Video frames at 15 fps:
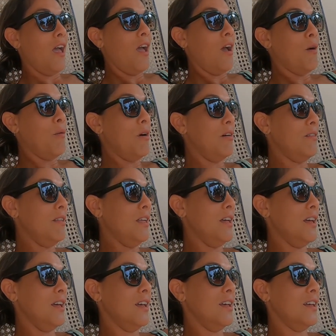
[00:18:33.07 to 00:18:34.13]
Well,
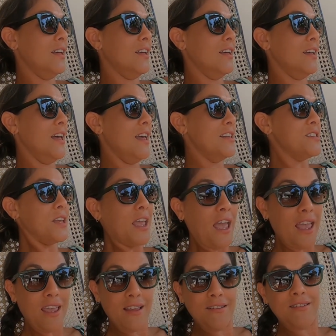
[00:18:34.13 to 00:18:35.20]
that's
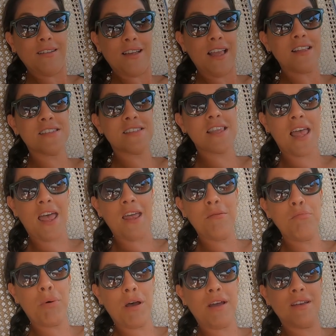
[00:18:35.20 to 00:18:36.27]
okay. It's sad,
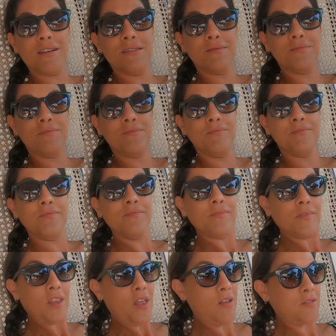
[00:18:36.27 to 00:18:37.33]
but
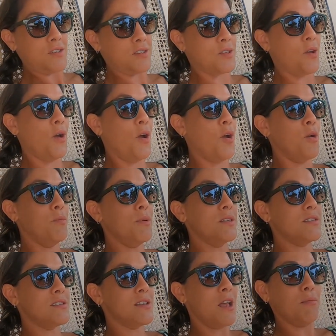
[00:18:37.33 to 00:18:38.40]
I'll just go home and
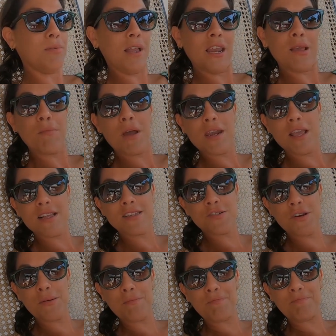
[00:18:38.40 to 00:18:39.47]
start planning my next
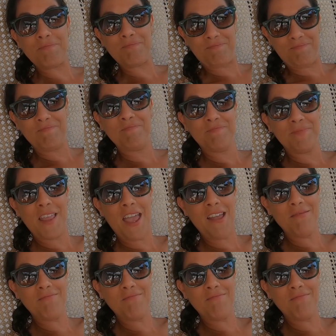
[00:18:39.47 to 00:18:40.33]
trip. Yeah?